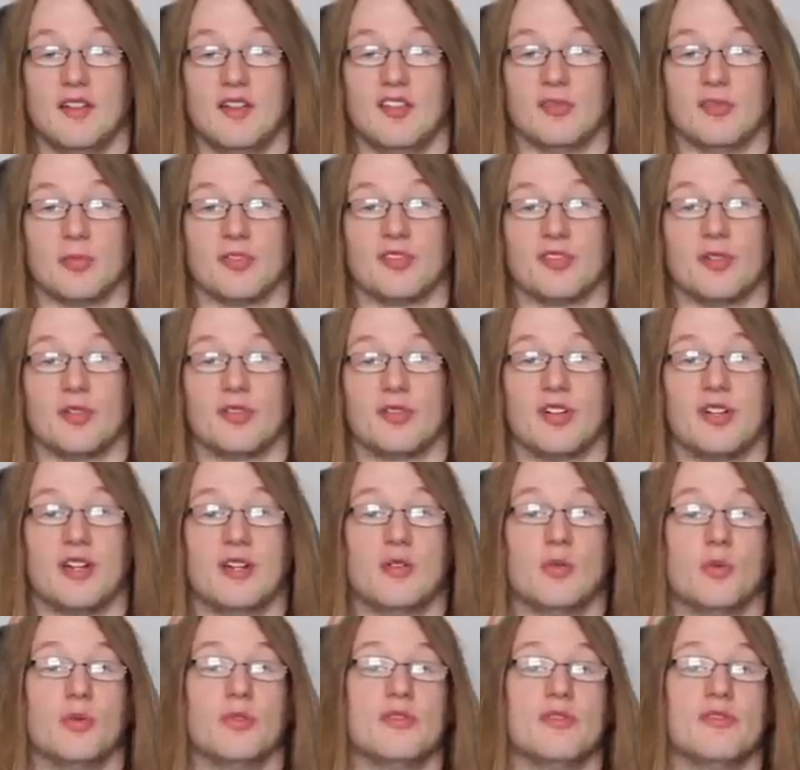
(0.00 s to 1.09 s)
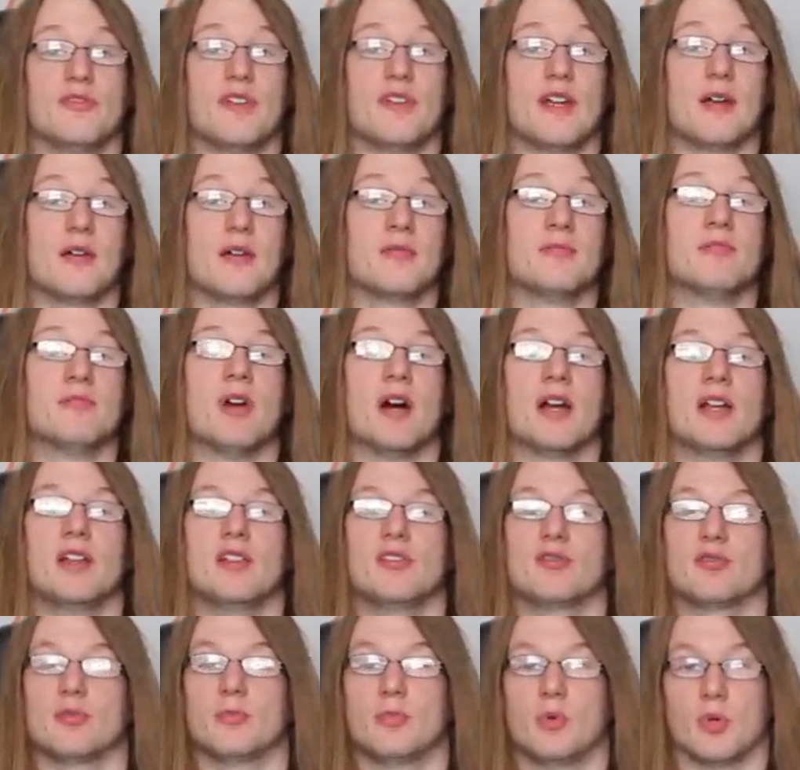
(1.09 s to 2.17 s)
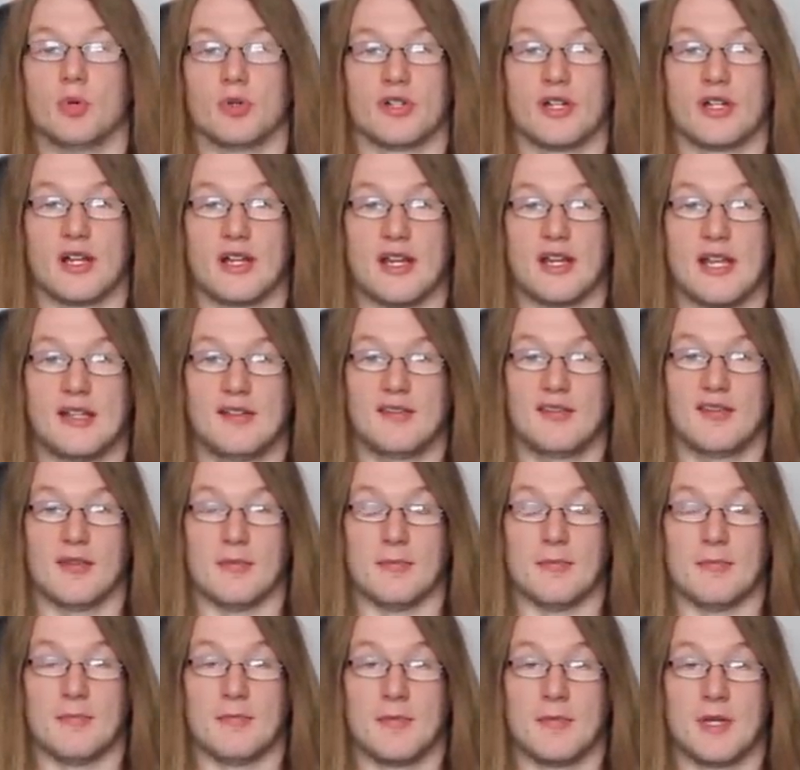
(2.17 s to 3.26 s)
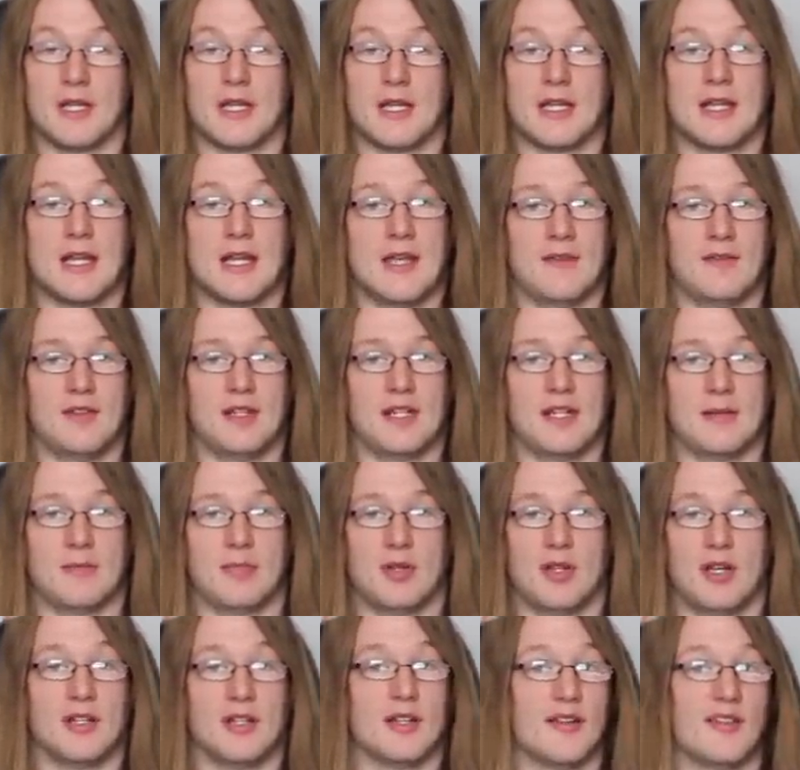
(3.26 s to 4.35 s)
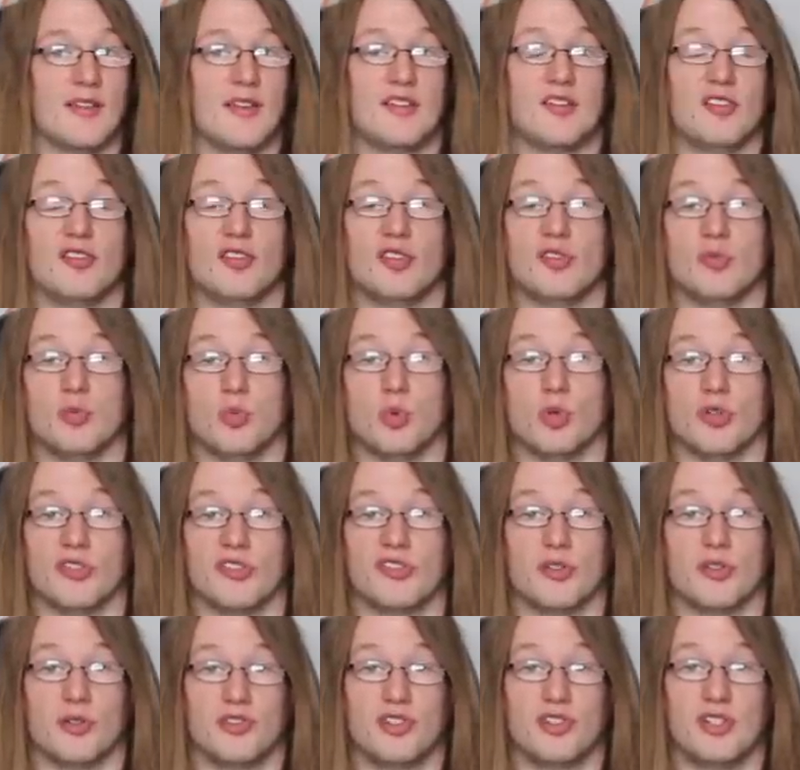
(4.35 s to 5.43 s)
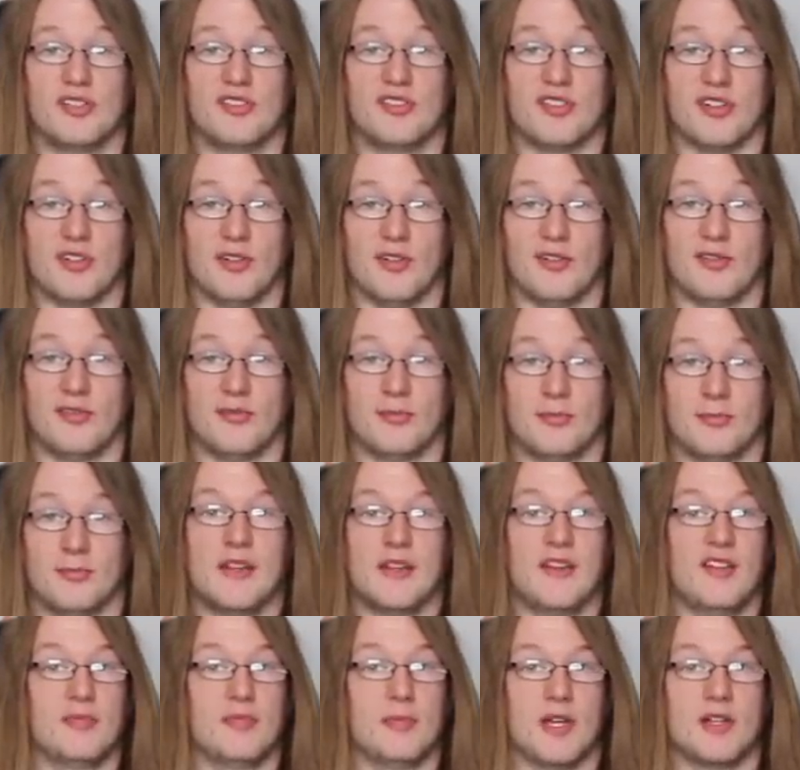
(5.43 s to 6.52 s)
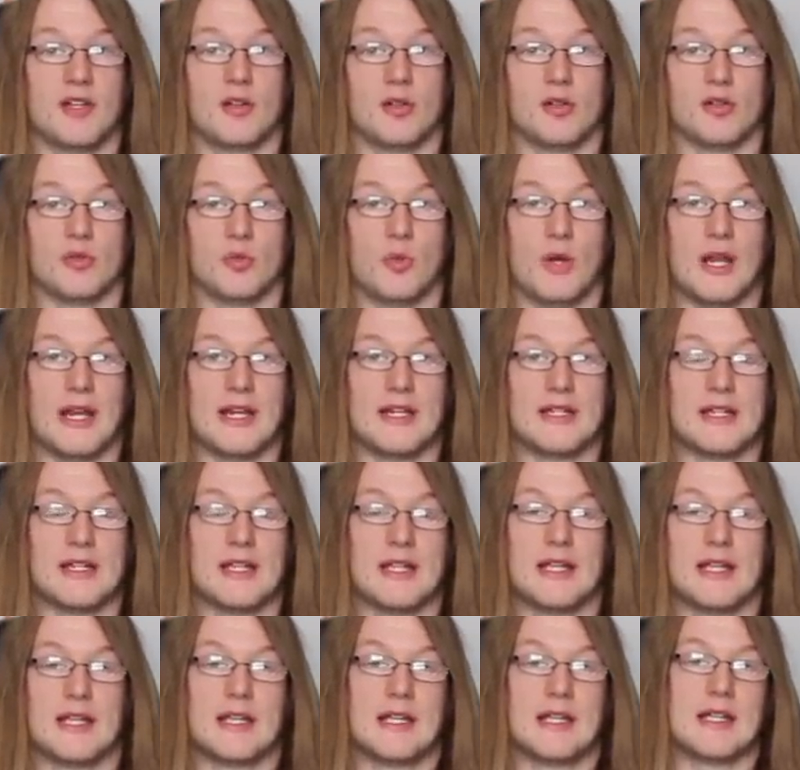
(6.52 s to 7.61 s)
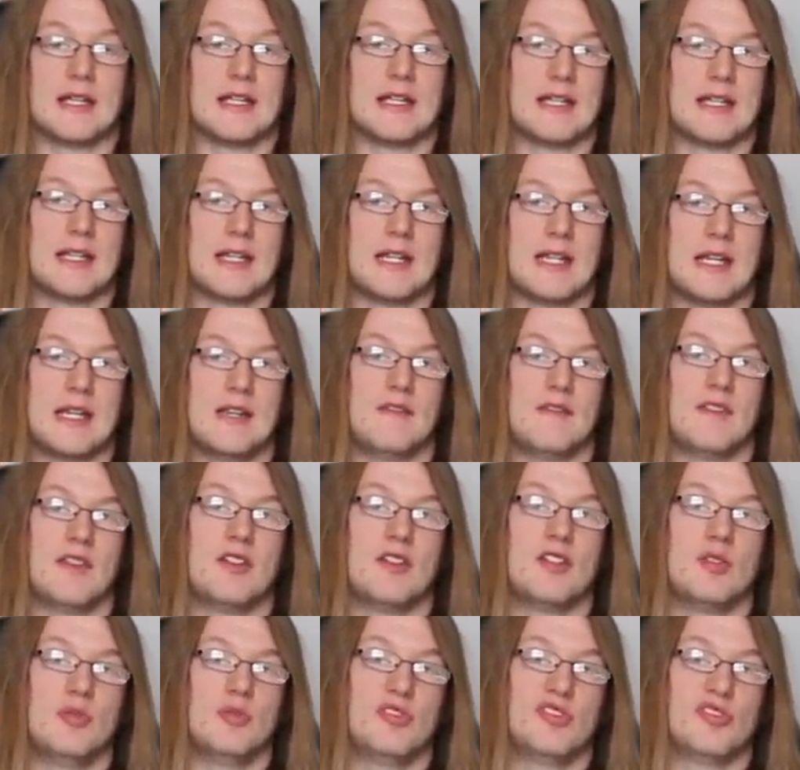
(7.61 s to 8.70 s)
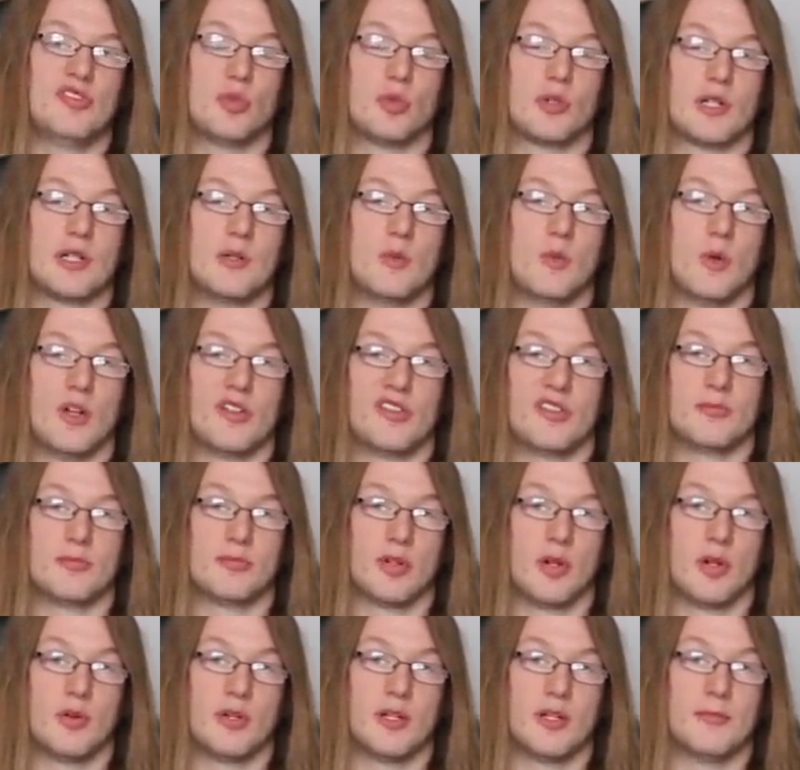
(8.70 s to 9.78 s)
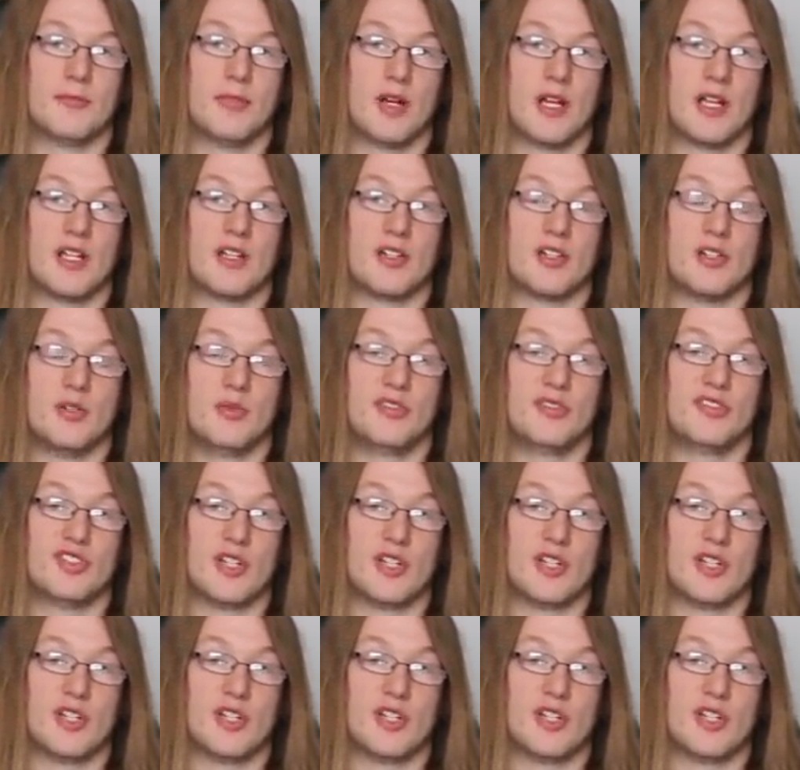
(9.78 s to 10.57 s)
and this has resulted in unfair and biased reporting against them, heavily implying that this is just one such instance. And this might hold weight if the news story wasn't broken by a news